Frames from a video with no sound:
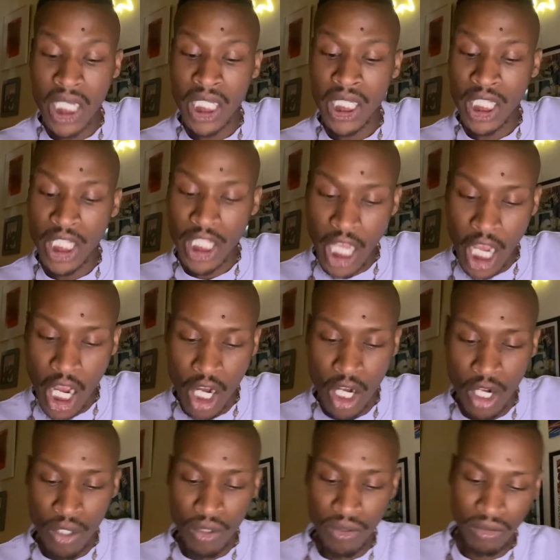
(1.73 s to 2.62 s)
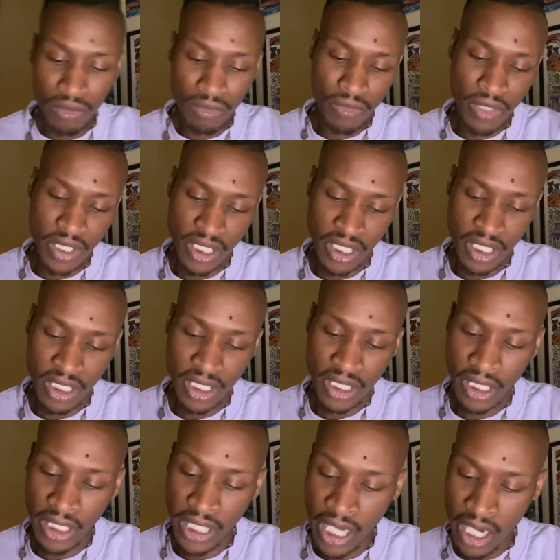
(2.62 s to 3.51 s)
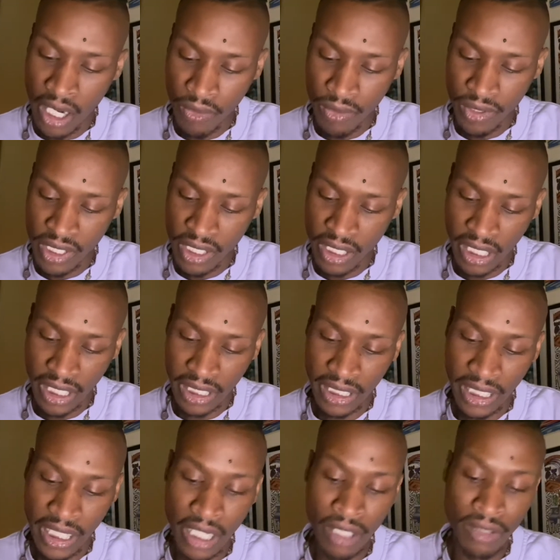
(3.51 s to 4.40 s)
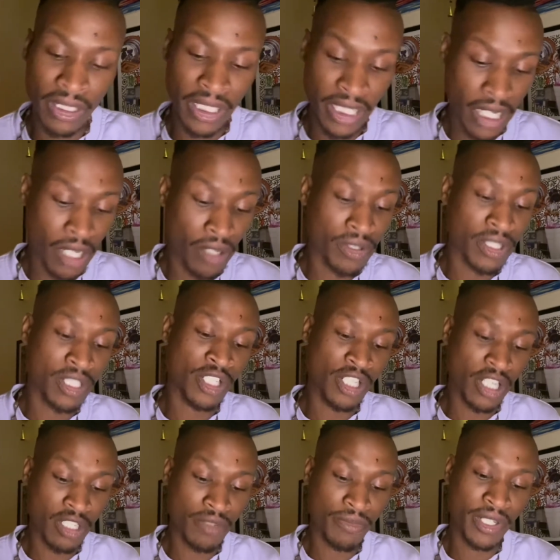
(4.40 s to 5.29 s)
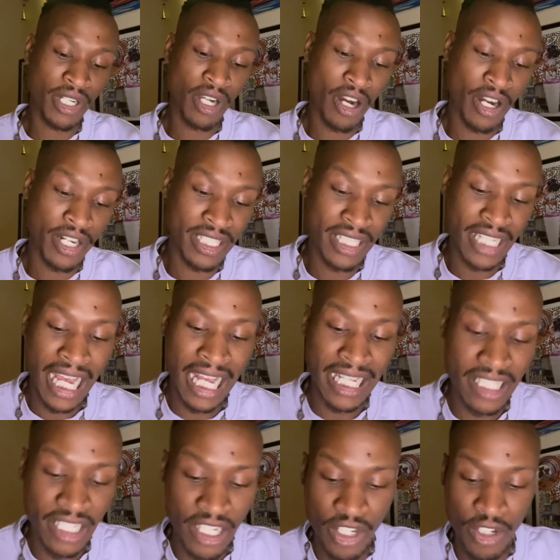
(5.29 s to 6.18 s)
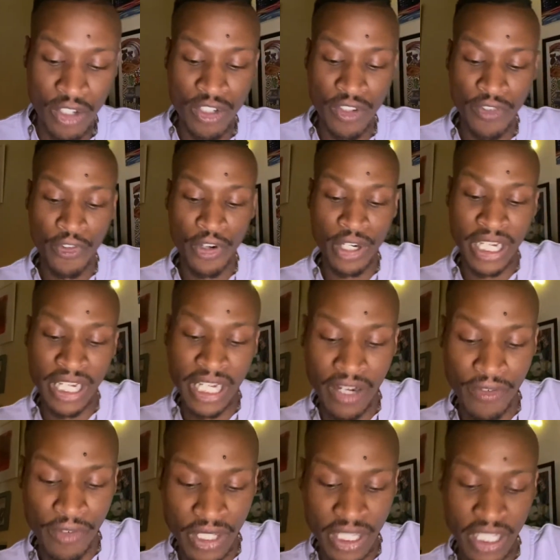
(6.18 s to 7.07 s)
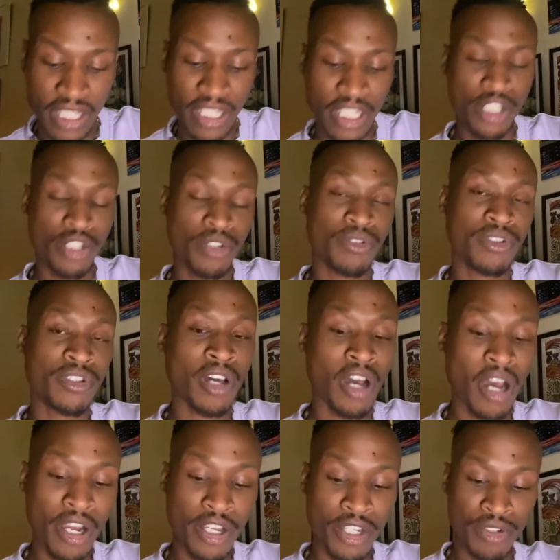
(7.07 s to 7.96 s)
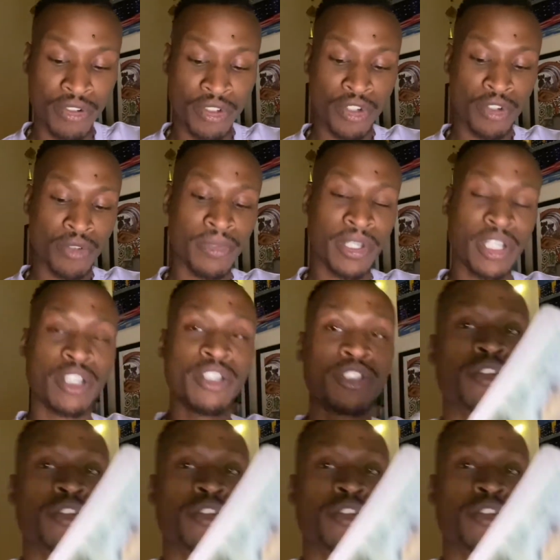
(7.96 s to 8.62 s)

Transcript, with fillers: So, what is this? Leo, we're still at Leo. Leo, the judgment card is asking you to forget everything that you thought you knew because